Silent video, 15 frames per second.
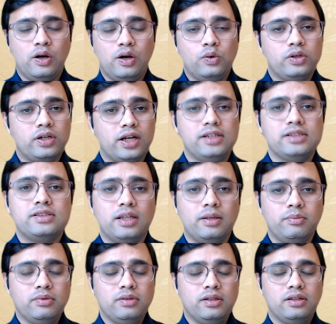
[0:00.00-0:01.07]
who tells
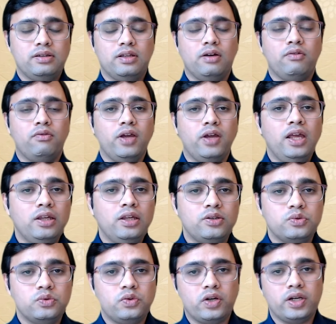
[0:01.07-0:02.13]
them the way
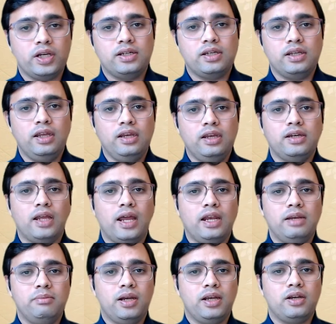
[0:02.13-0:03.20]
you treat
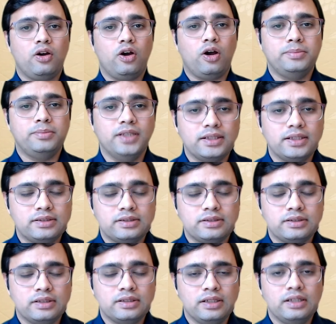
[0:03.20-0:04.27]
inanimate objects,
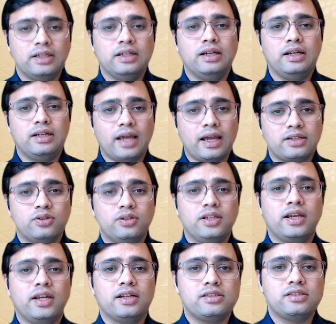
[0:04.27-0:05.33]
it actually
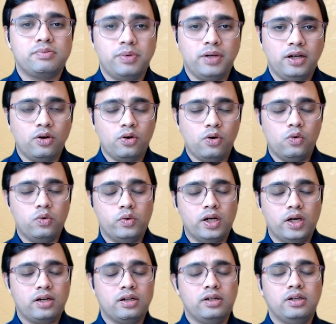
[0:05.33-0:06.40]
gets spilled
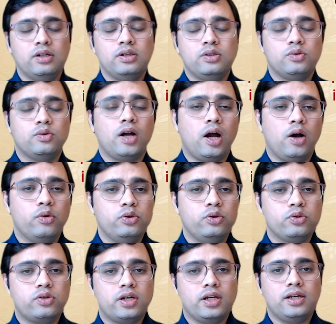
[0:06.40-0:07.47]
over to how
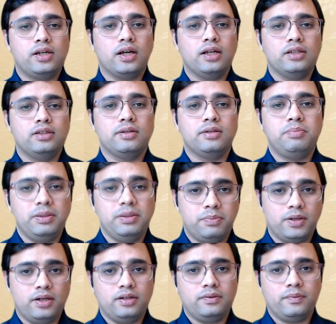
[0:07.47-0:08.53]
you treat other
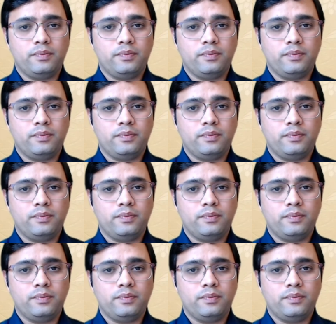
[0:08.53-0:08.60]
people.